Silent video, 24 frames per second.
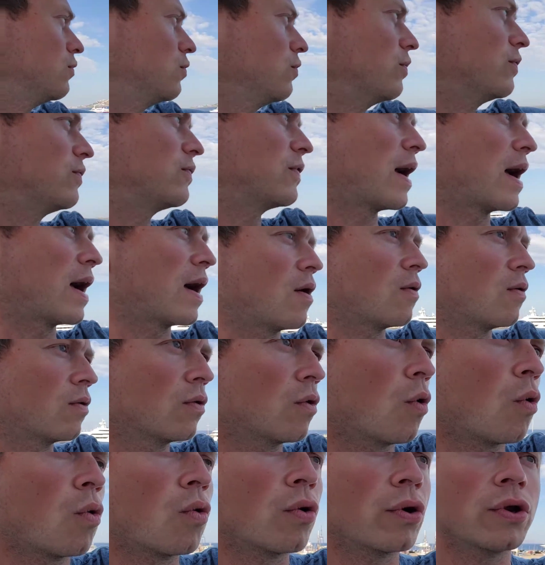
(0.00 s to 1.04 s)
the town,
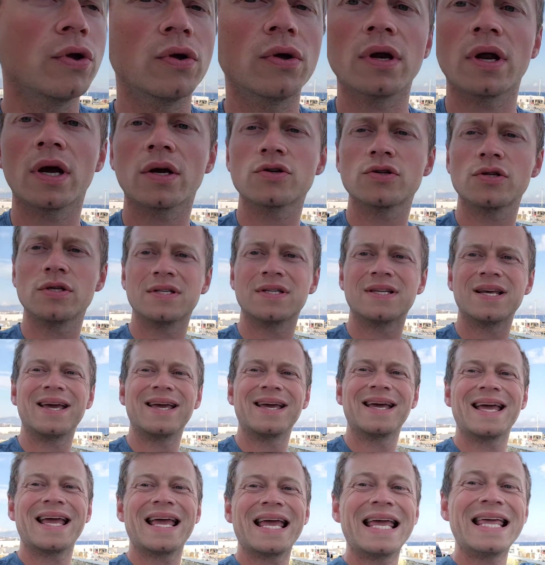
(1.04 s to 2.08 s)
or you can actually
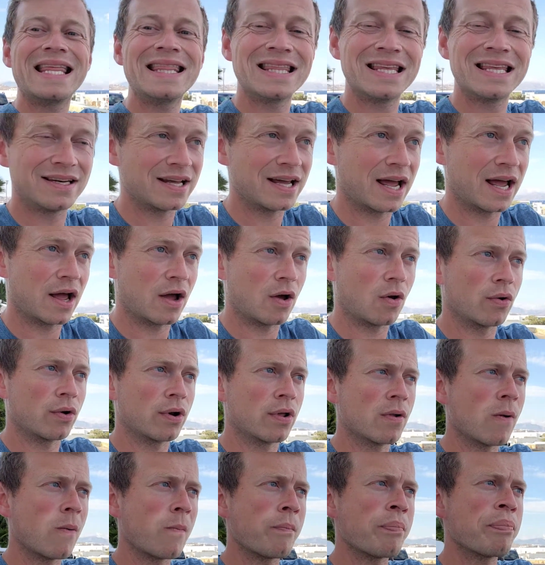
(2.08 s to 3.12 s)
stay in the town.
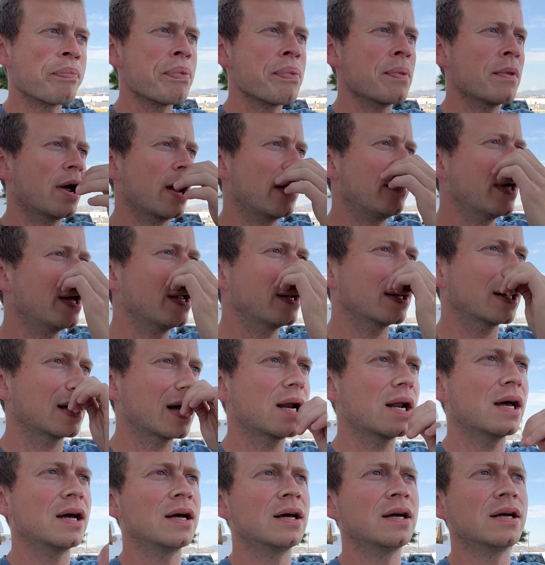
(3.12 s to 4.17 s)
And that
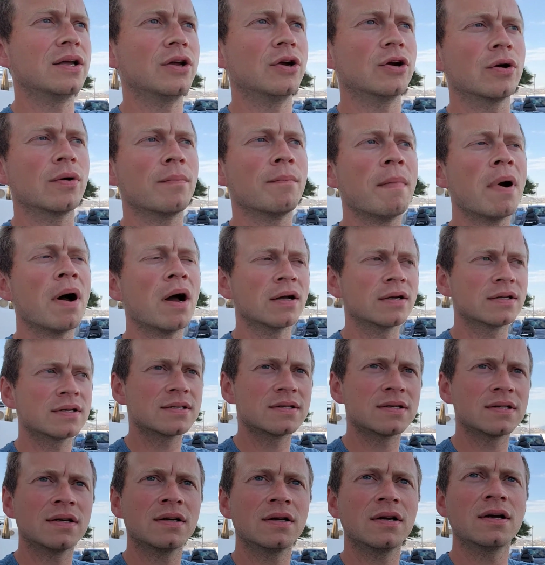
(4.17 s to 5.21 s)
kind of you're
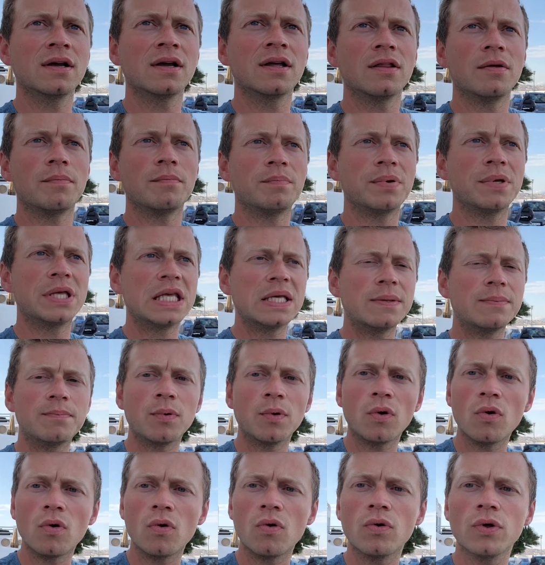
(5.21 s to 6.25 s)
amongst the
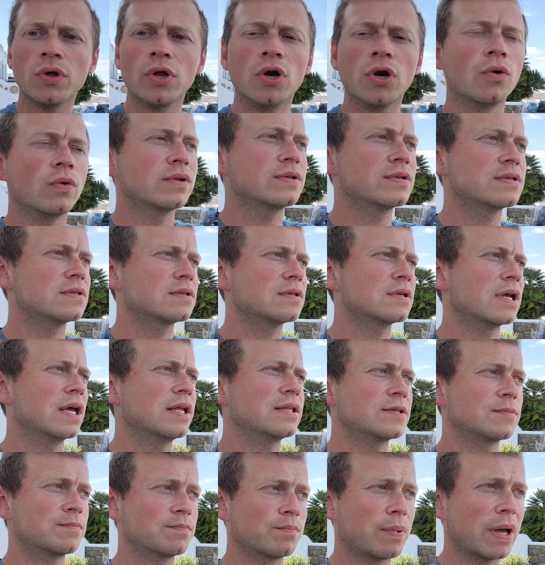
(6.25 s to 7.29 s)
people. You know, it's
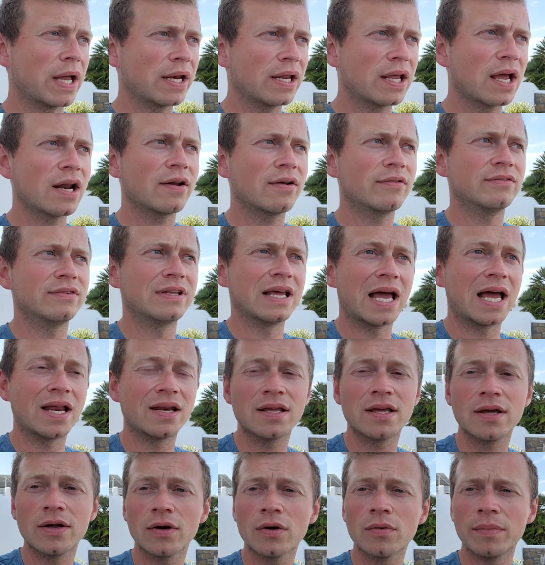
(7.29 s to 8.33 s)
it's been kind of dead
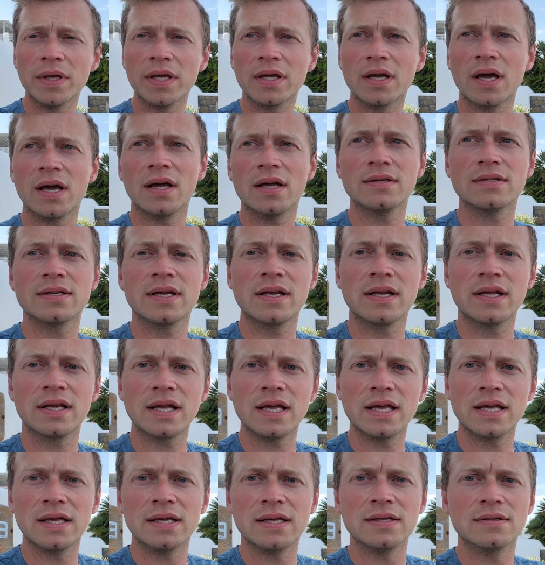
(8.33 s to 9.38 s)
here because it
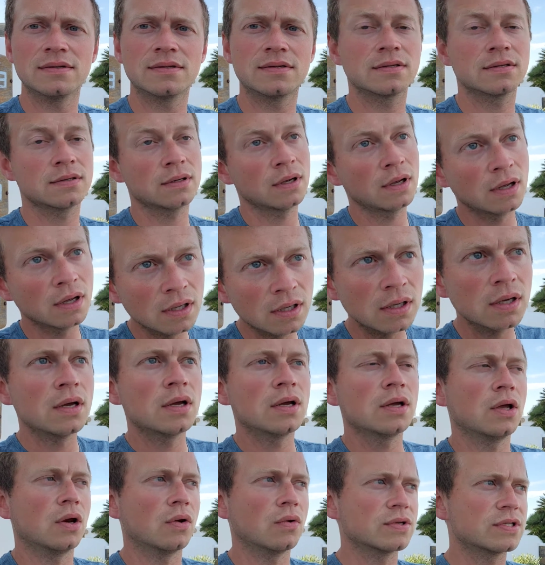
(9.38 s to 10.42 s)
is,
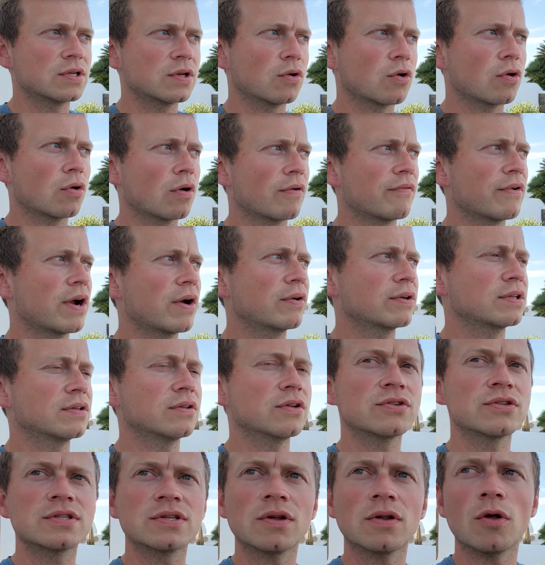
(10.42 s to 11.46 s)
you know, still coronavirus and
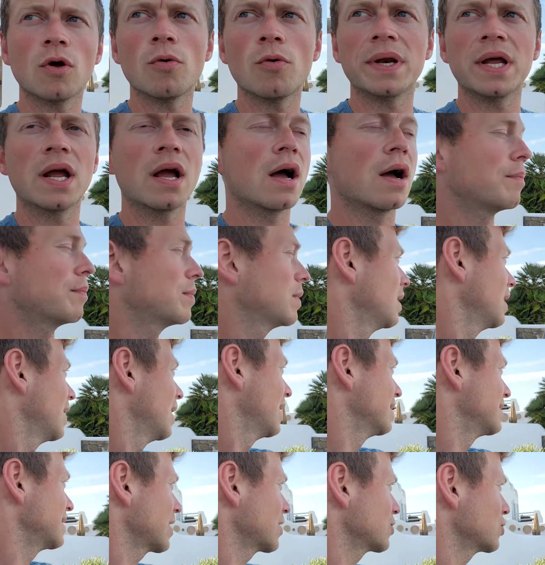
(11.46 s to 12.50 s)
they're still opening up.
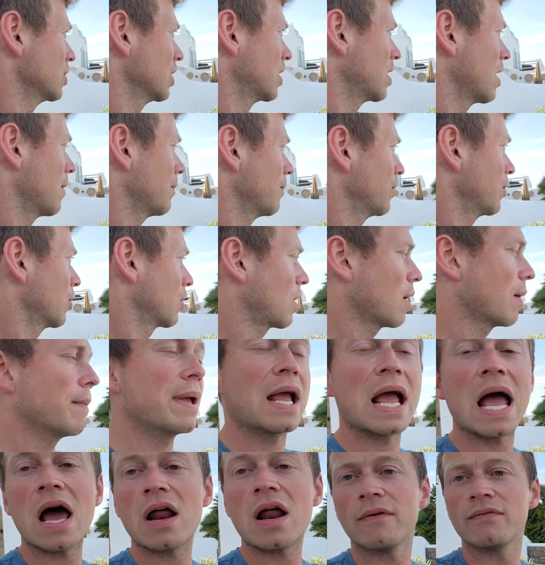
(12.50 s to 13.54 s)
It's actually come, they're
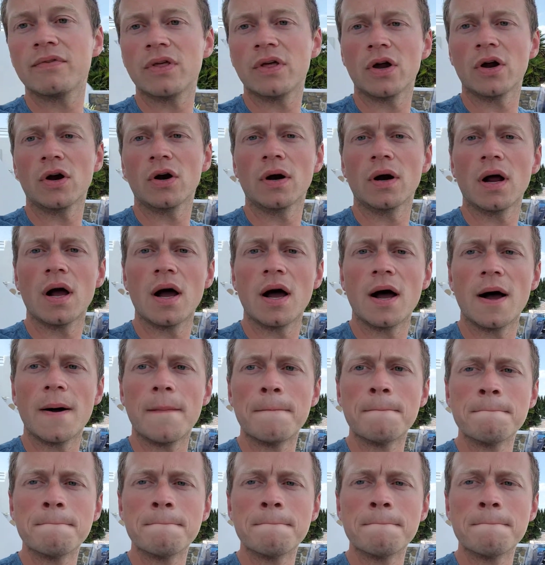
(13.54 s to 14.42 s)
coming out of their um,